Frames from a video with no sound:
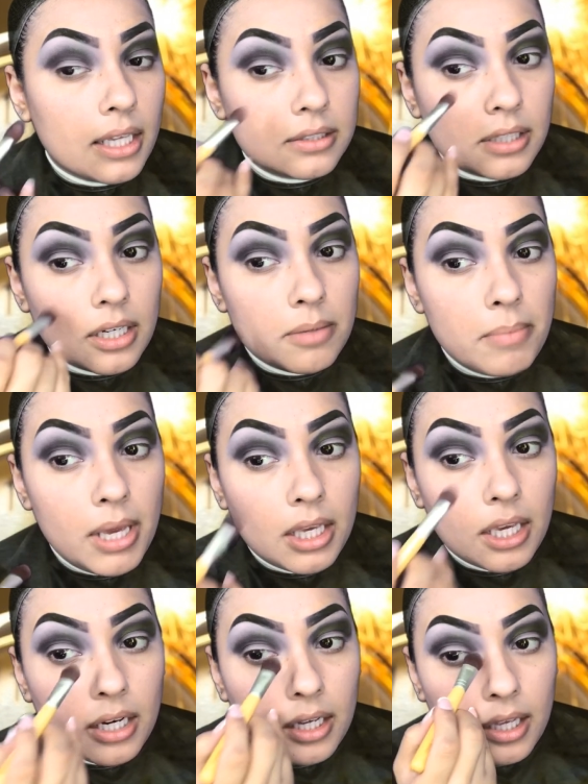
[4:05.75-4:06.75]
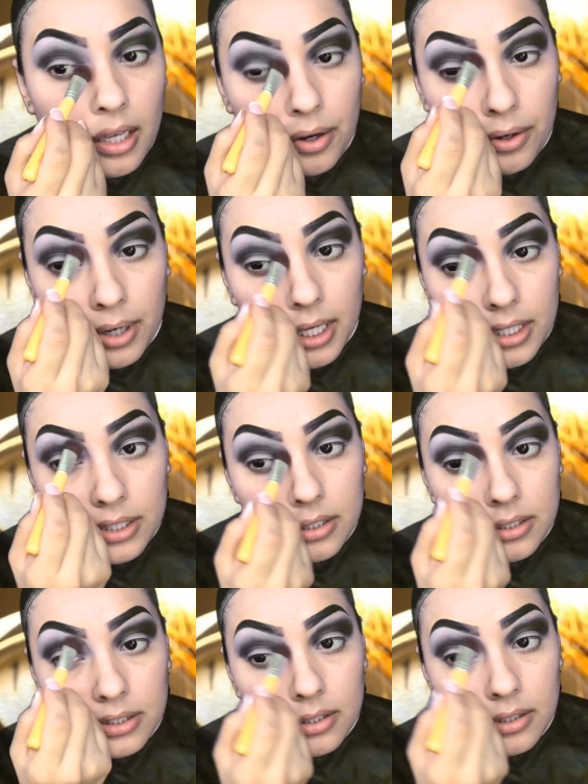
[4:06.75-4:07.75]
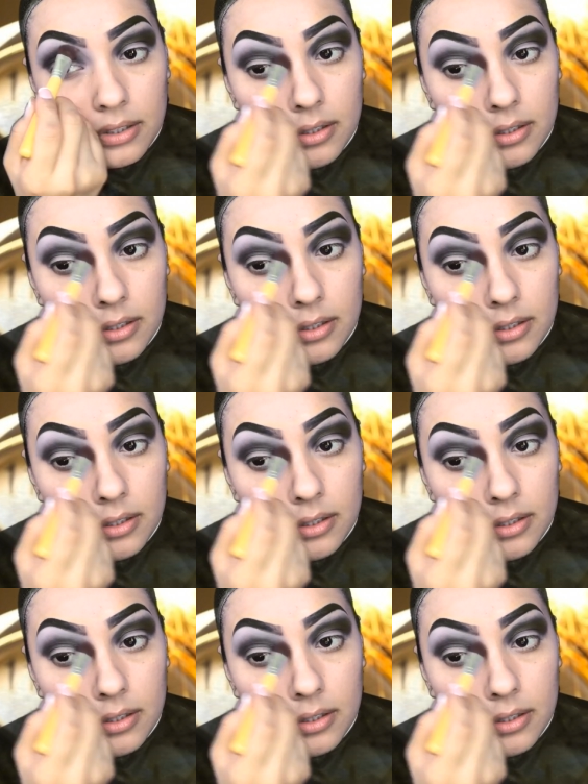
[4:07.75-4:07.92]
and it's gonna make it grayish